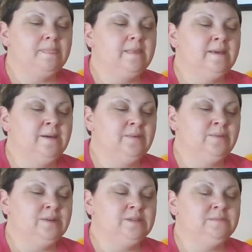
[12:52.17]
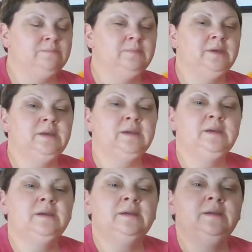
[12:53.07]
It was
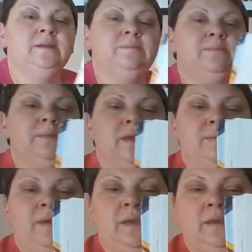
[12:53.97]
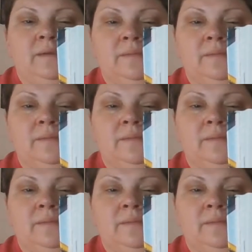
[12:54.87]
Mean Mimi.